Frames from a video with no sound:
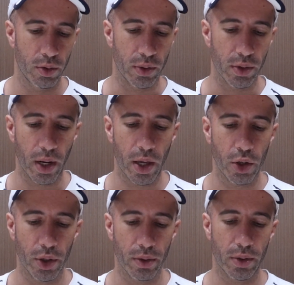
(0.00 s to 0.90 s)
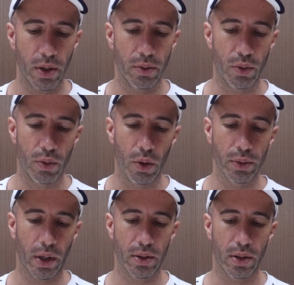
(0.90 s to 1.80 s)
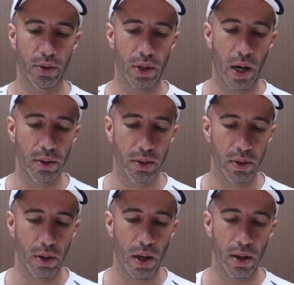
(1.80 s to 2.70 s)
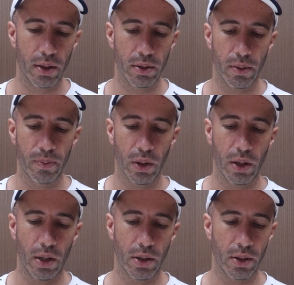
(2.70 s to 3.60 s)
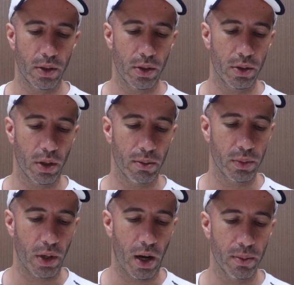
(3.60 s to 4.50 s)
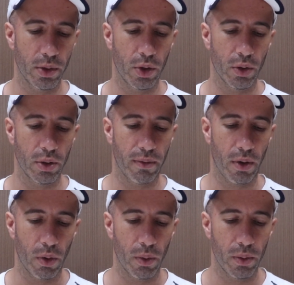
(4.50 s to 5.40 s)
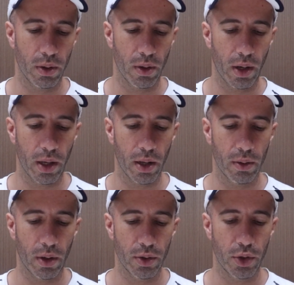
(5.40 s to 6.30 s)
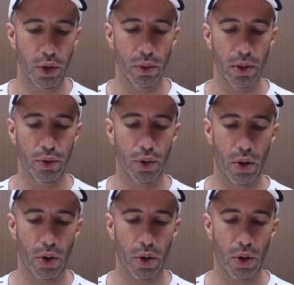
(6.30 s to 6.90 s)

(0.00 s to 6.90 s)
translations, and rote exercises. And it is sometimes useful in leading a student